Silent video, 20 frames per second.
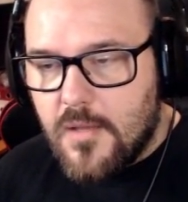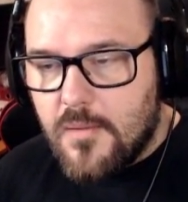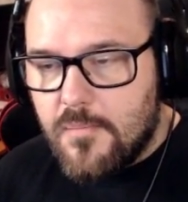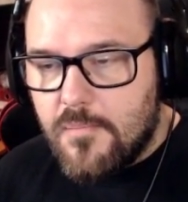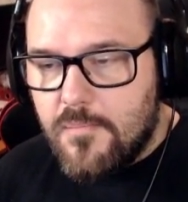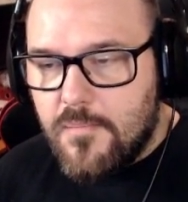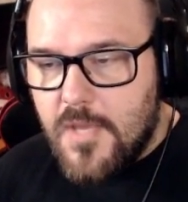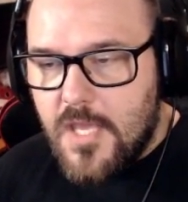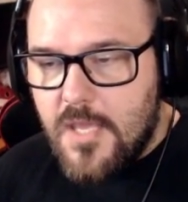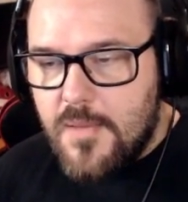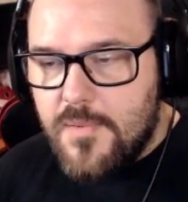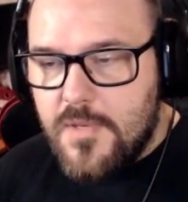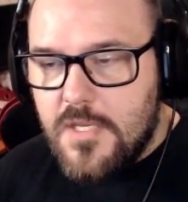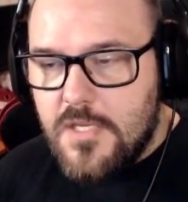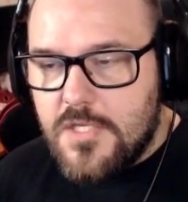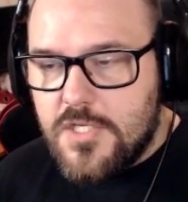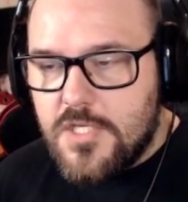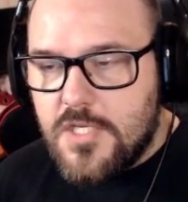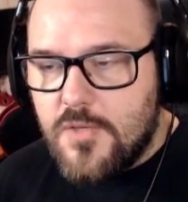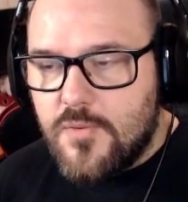Maybe
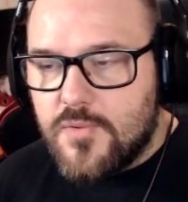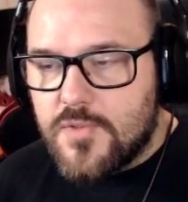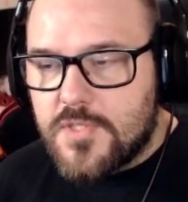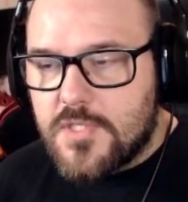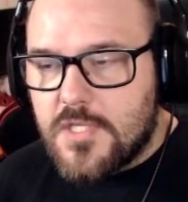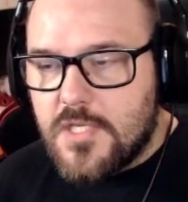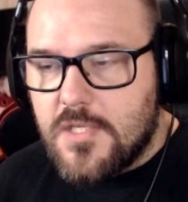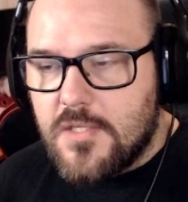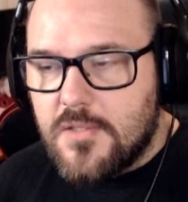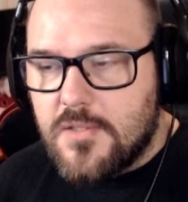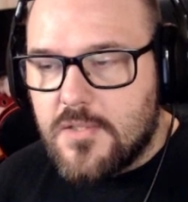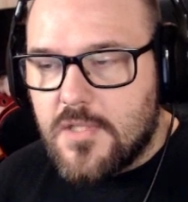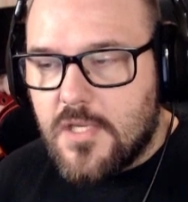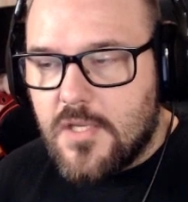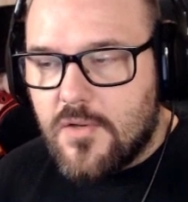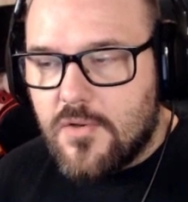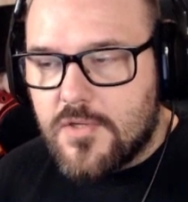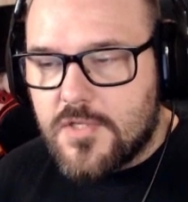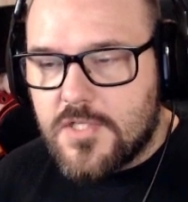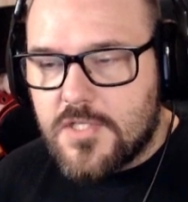she was killed in
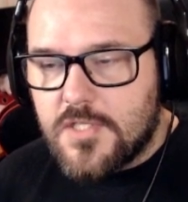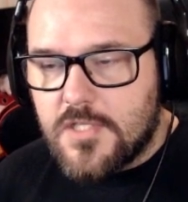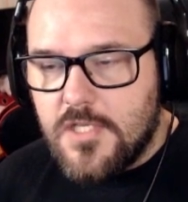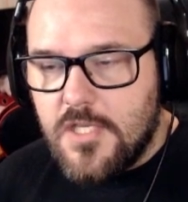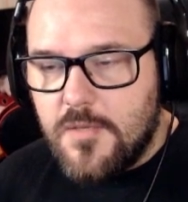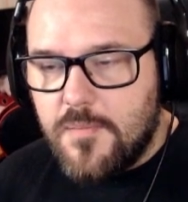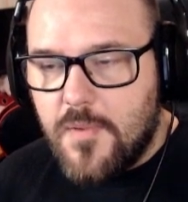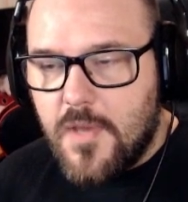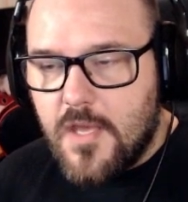her sleep